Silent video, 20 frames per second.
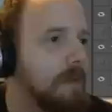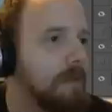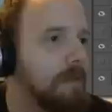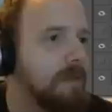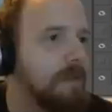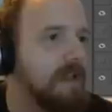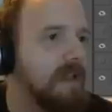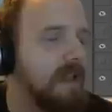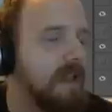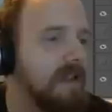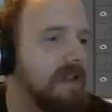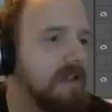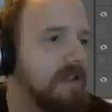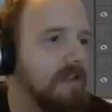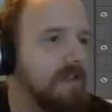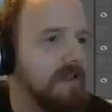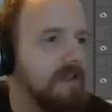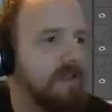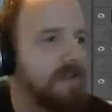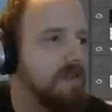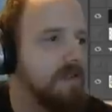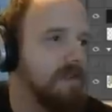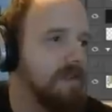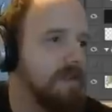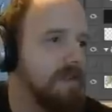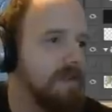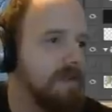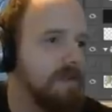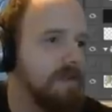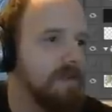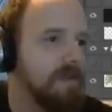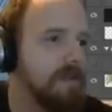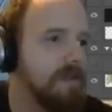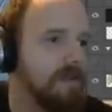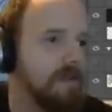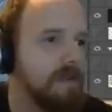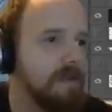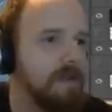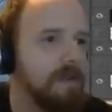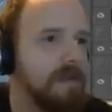but yeah, this is
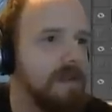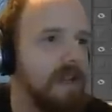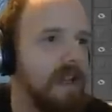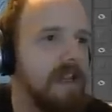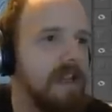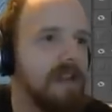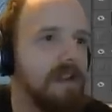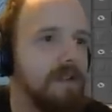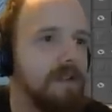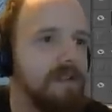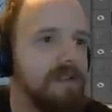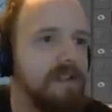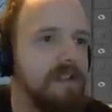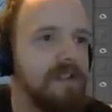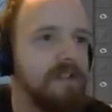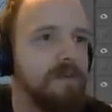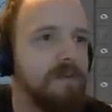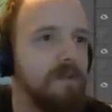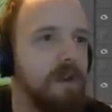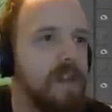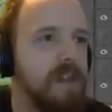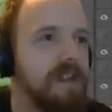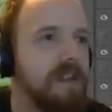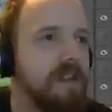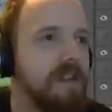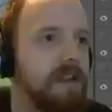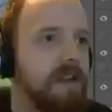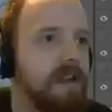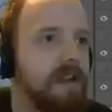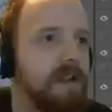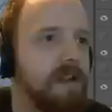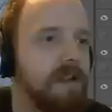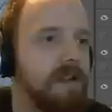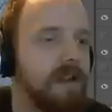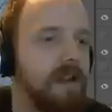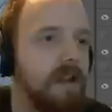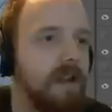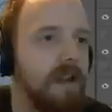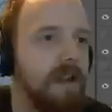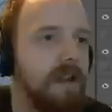Englandish weather.
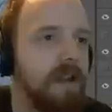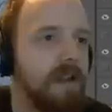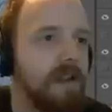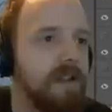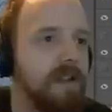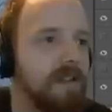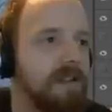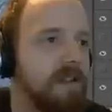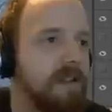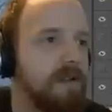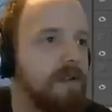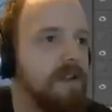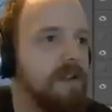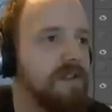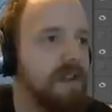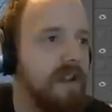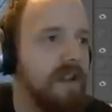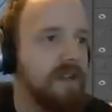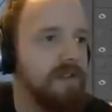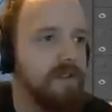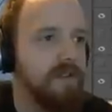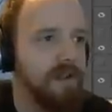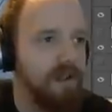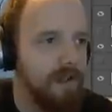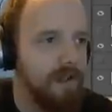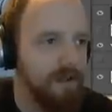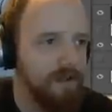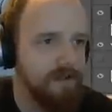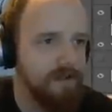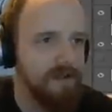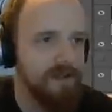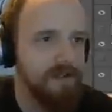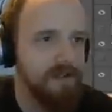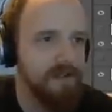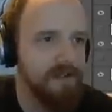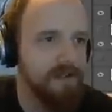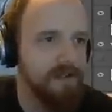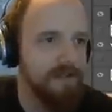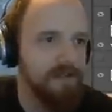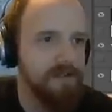Uh, there is actually a large
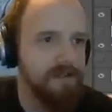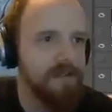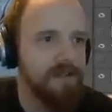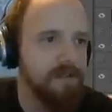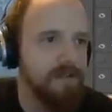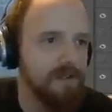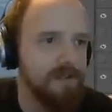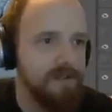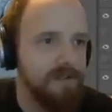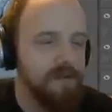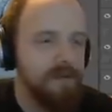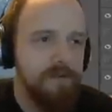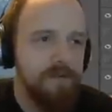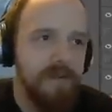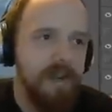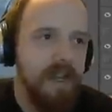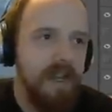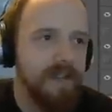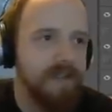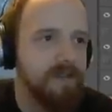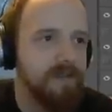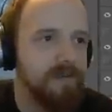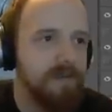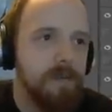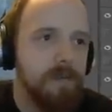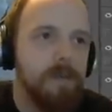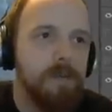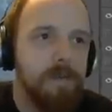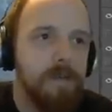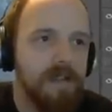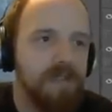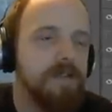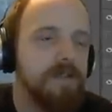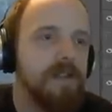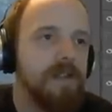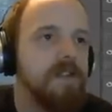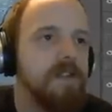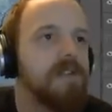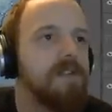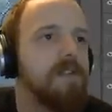crevasse from Magical
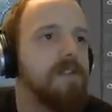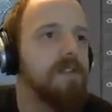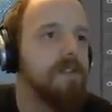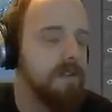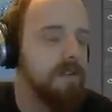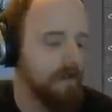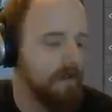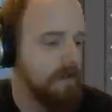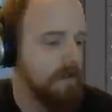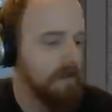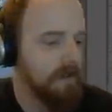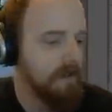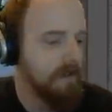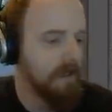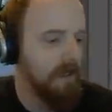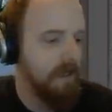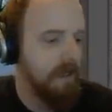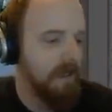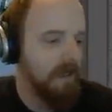Instant uh,